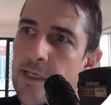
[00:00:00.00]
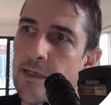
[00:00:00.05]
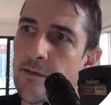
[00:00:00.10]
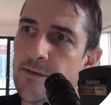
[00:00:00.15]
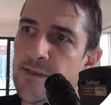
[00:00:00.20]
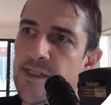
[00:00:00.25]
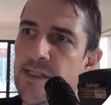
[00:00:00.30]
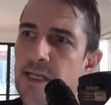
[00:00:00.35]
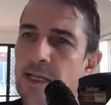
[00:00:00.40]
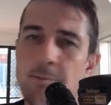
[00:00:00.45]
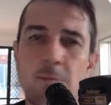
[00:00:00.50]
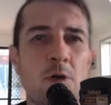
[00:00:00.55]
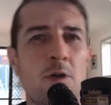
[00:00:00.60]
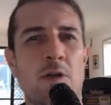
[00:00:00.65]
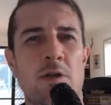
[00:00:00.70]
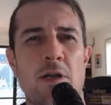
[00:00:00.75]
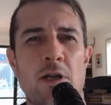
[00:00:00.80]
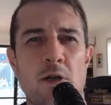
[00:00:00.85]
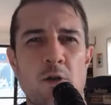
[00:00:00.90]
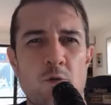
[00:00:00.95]
LCD
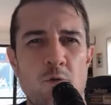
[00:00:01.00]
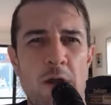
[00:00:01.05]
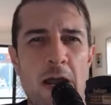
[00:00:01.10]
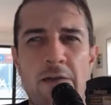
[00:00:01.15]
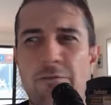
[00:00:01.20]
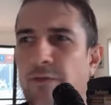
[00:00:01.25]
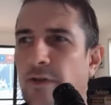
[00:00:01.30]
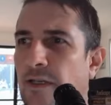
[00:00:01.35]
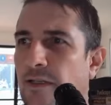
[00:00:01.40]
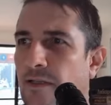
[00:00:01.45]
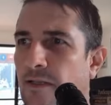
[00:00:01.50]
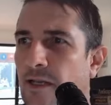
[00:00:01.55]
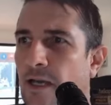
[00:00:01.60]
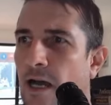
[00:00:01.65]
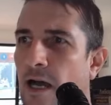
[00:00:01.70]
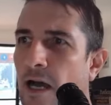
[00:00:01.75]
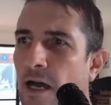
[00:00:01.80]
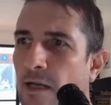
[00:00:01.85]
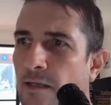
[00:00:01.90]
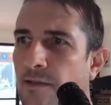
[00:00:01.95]
monitor, graphics
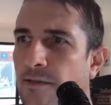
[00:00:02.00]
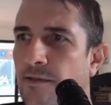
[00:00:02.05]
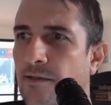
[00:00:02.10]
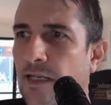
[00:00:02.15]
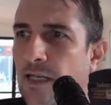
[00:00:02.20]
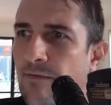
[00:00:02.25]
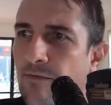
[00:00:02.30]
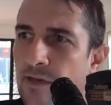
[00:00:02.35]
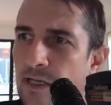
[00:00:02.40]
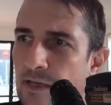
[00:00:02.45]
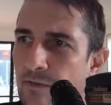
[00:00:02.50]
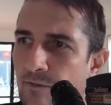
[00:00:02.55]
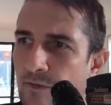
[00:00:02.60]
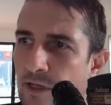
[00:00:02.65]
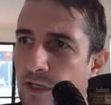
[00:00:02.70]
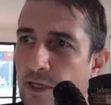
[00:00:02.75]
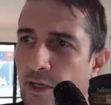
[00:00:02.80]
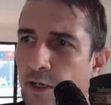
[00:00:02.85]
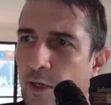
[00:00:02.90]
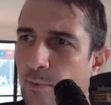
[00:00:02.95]
cards, DVD
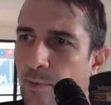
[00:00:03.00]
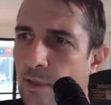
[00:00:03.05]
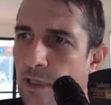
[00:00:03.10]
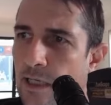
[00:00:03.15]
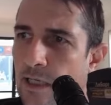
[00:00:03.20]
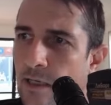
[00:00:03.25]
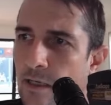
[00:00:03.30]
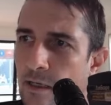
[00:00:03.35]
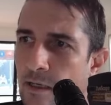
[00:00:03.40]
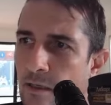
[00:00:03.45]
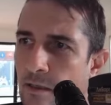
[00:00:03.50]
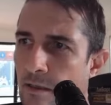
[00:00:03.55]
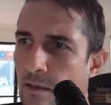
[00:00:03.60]
video player,